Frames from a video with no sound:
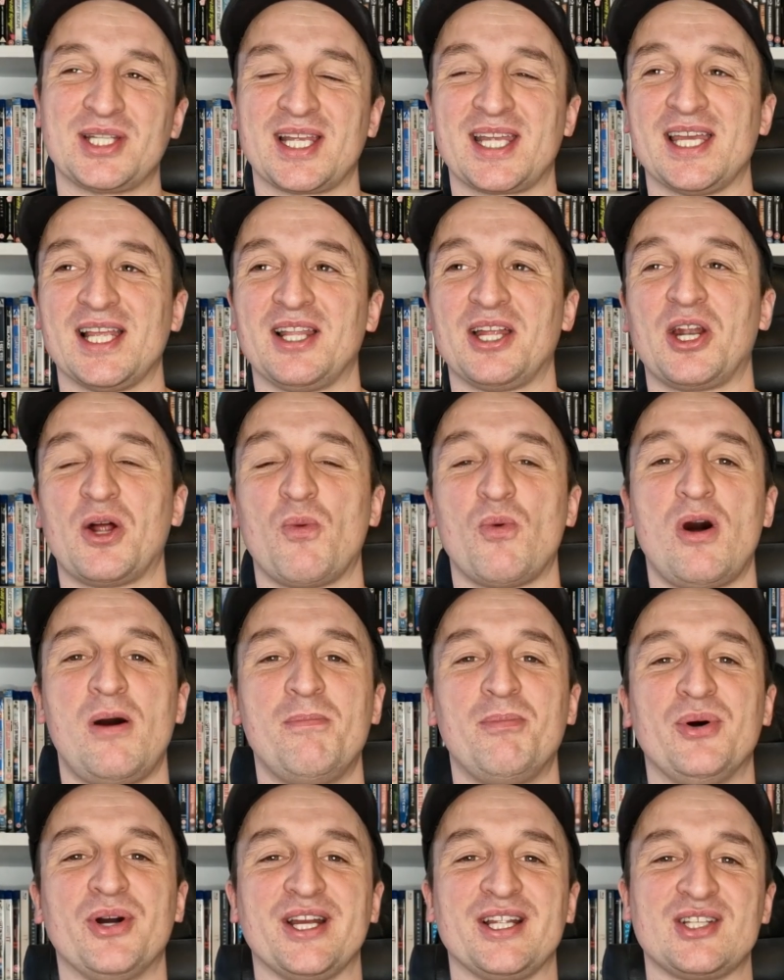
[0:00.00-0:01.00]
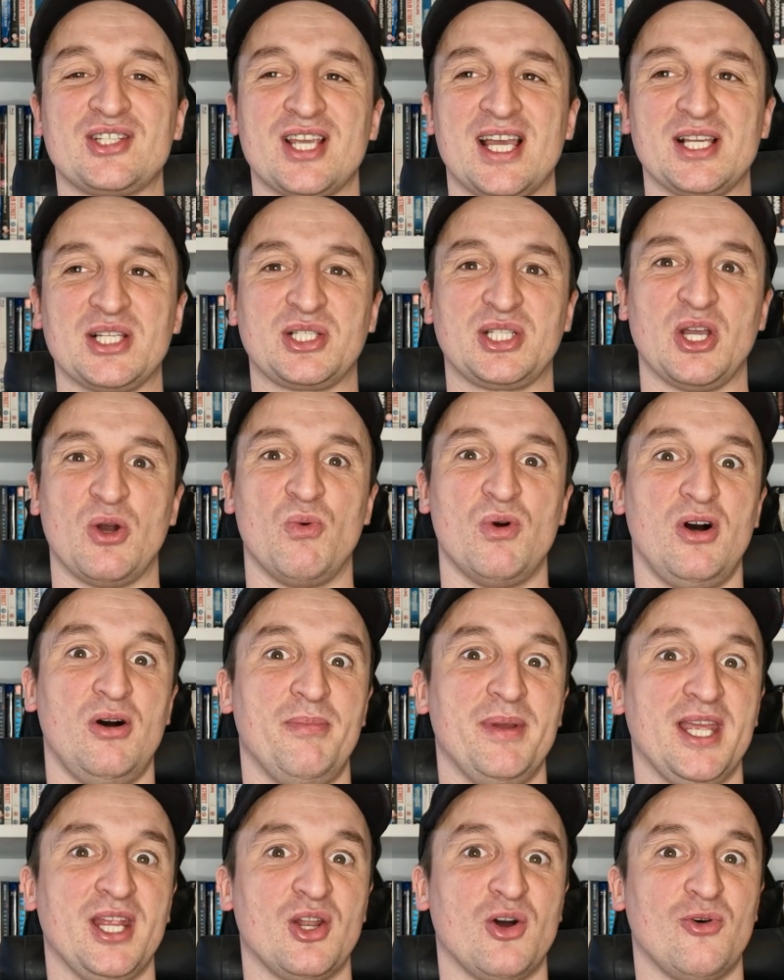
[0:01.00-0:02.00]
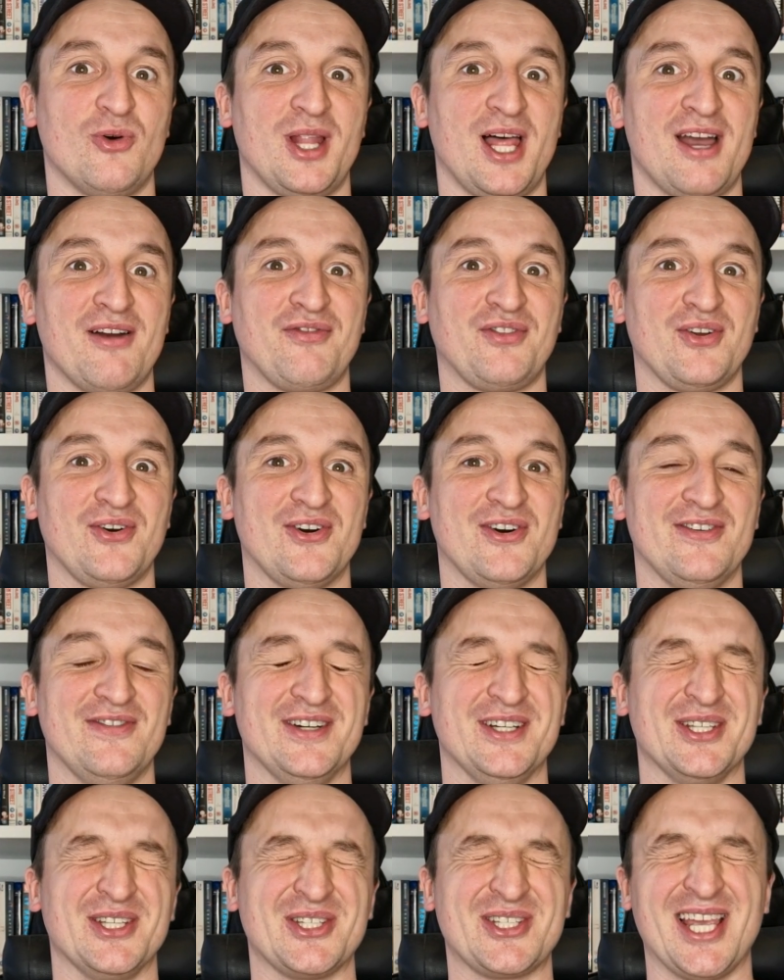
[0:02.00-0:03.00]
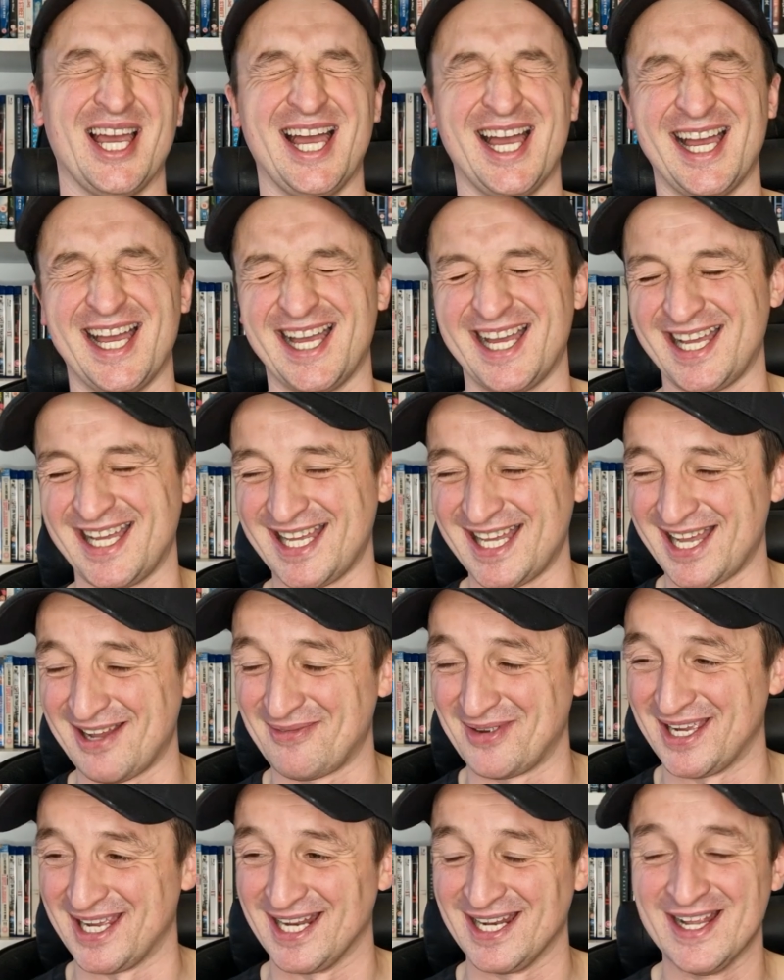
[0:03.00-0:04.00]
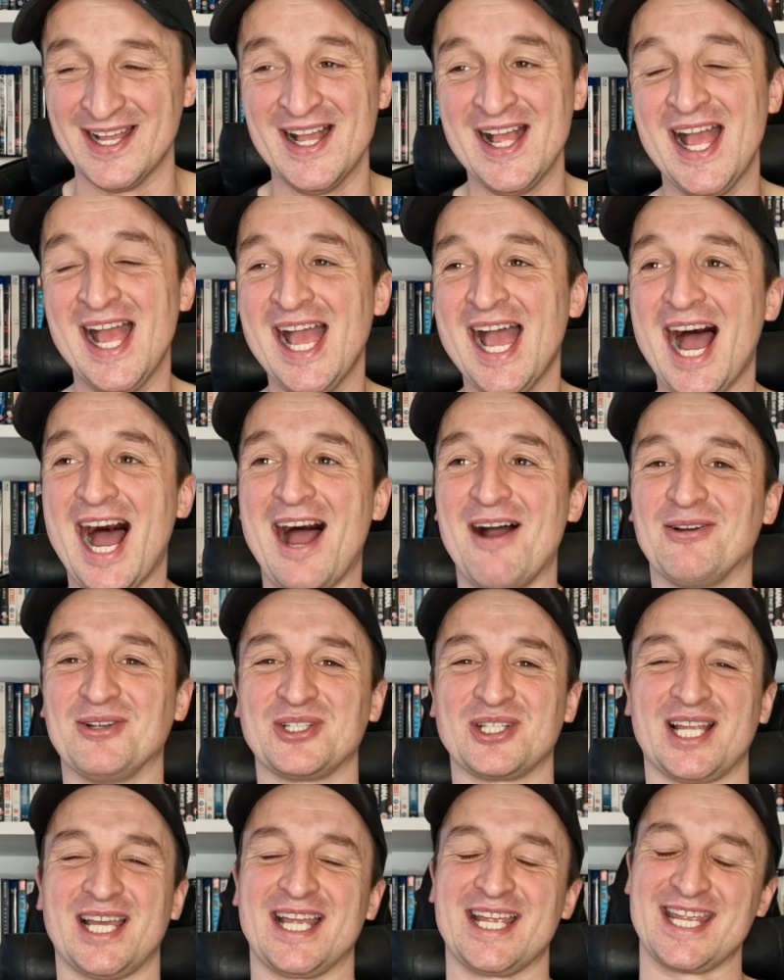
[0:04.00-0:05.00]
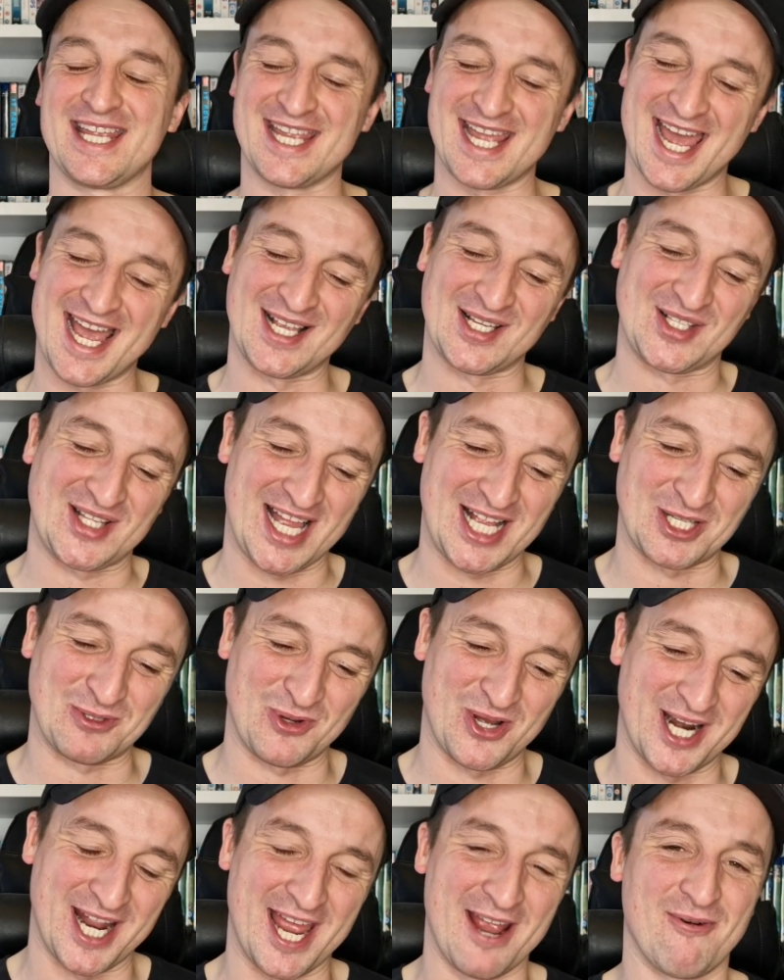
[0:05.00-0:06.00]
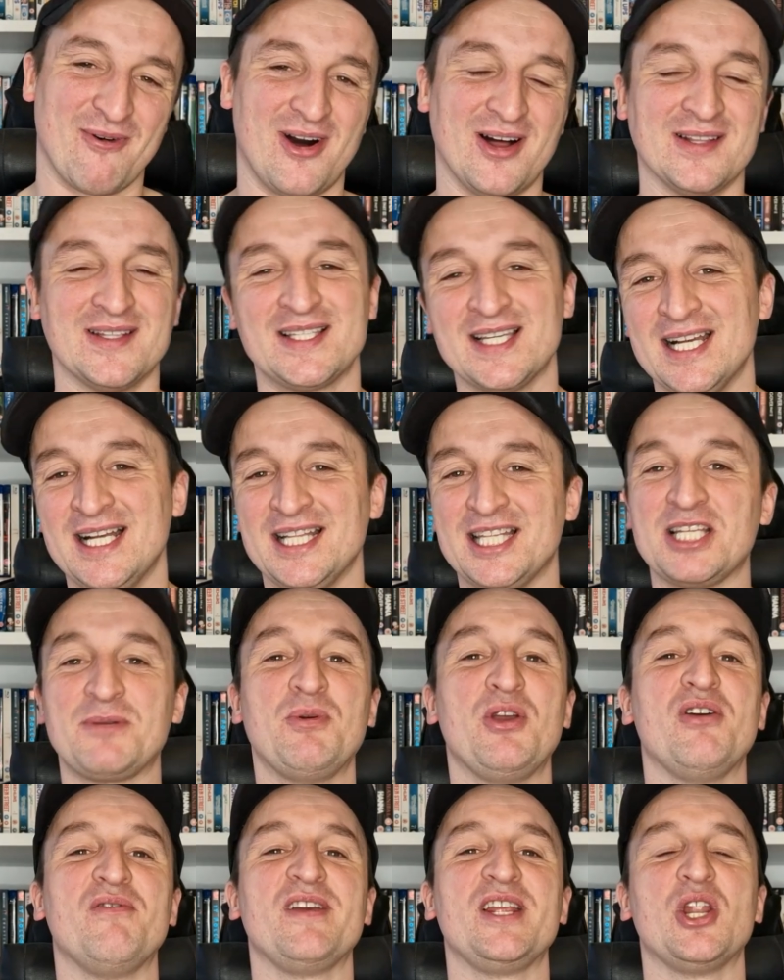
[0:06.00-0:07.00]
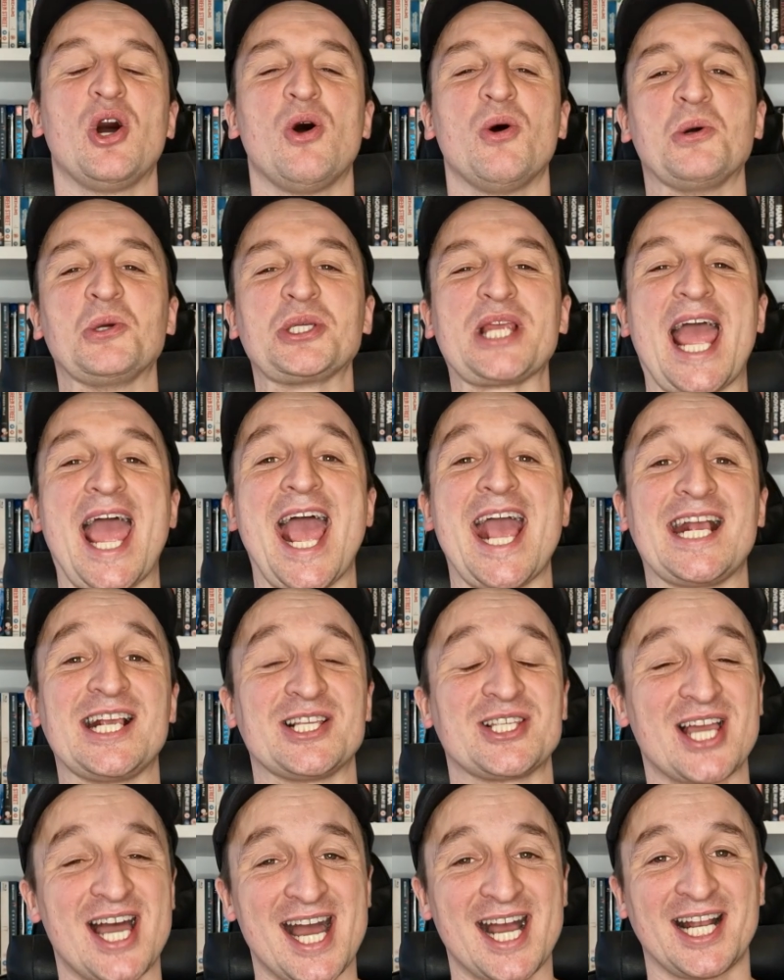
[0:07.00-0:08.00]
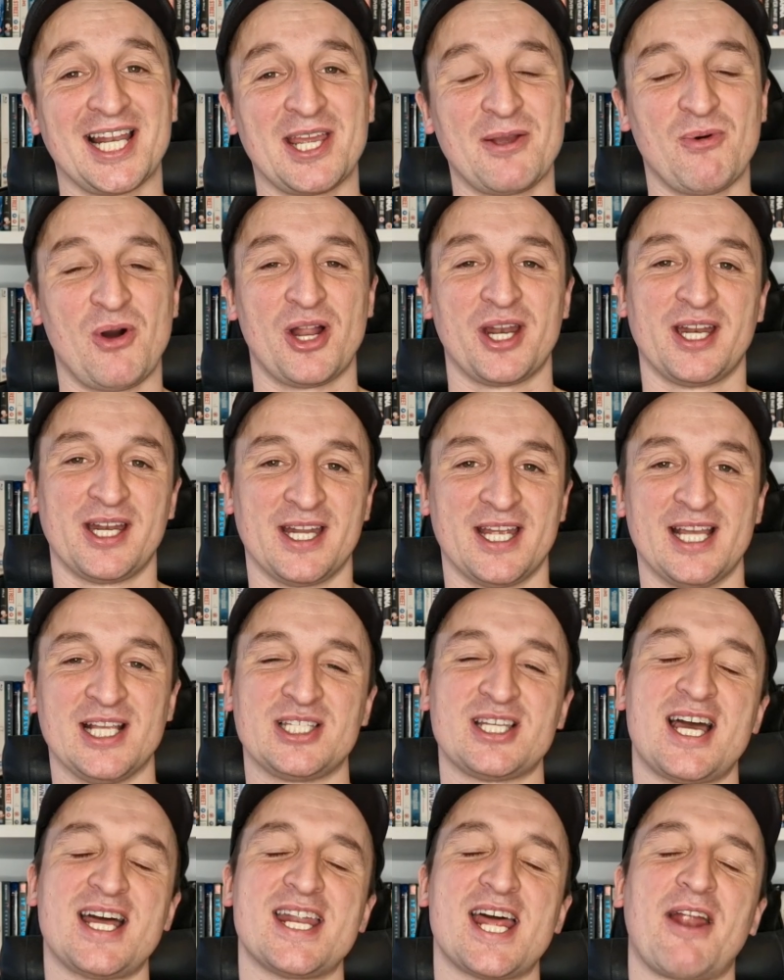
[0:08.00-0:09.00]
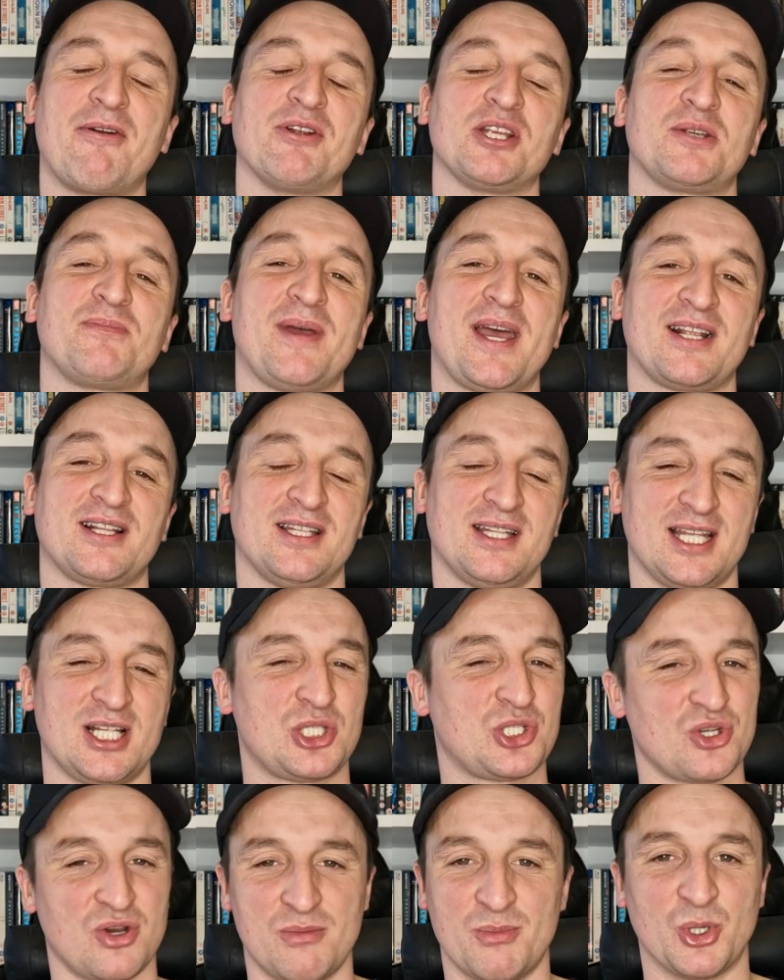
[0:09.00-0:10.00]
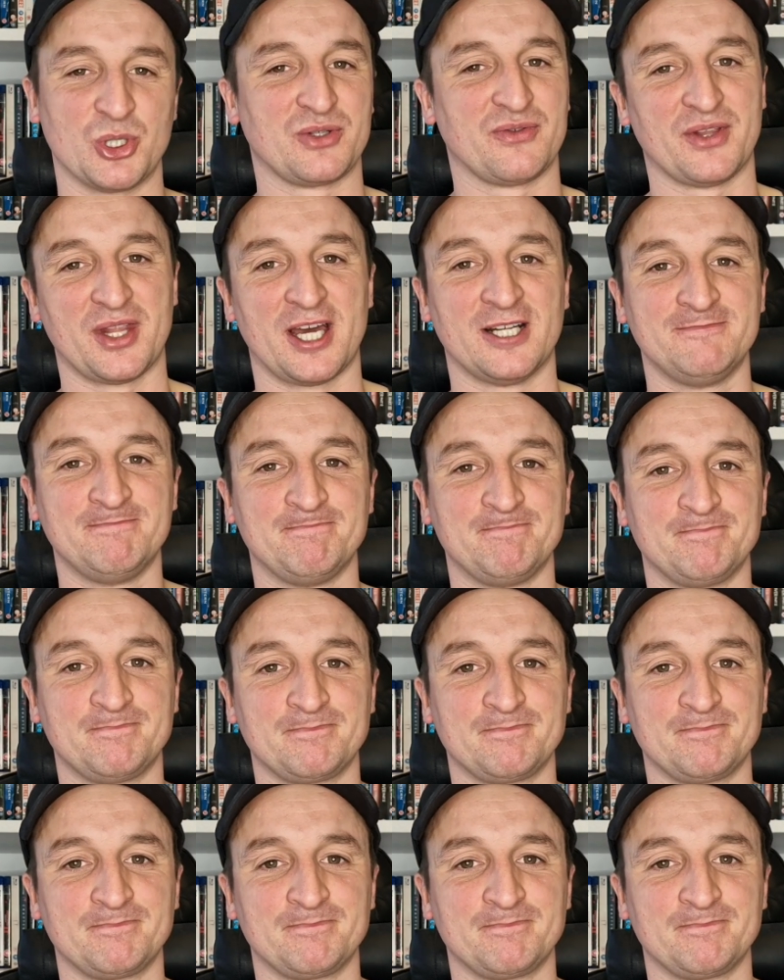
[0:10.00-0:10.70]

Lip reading: The killer at one point says, "There will be no leftovers." I mean, I was like, yes, that's what I want. This movie knows exactly what it is, and I respected it so much for that.